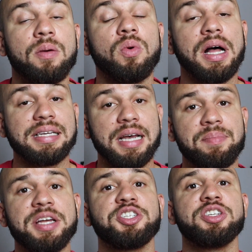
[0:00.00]
Well, as I
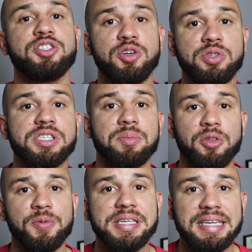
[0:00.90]
mentioned, due to some of the
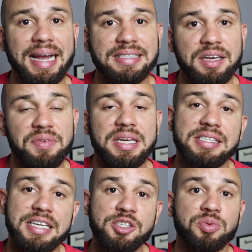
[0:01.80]
recent activities,
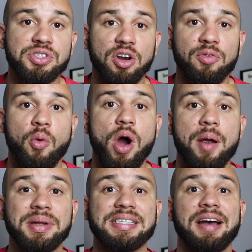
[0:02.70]
these reserve
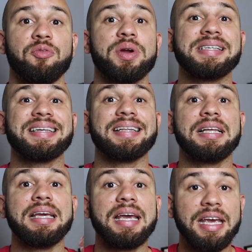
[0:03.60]
requirements have
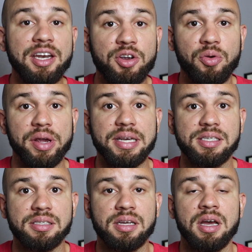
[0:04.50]
recently
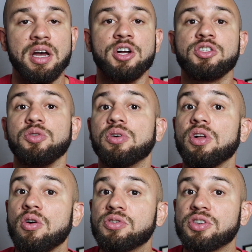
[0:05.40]
increased to
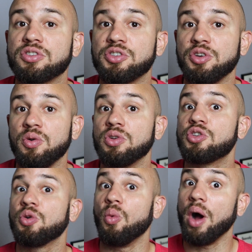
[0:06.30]
closer to
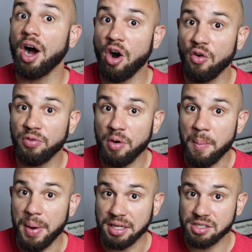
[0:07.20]
12
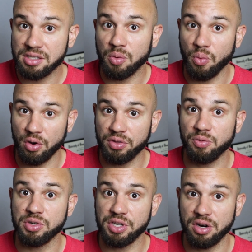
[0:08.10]
months worth of
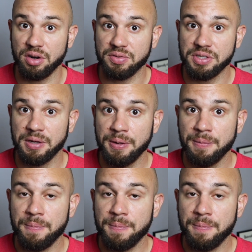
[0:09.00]
reserves.